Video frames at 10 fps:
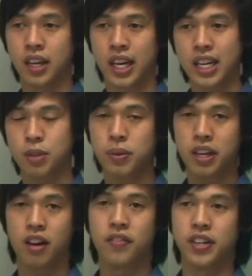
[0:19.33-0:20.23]
And that's
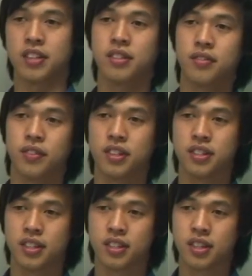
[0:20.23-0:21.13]
pretty obvious. For
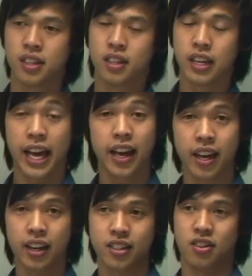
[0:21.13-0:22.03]
instance,
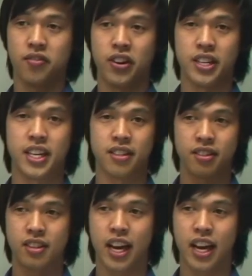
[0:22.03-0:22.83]
air is not very dense.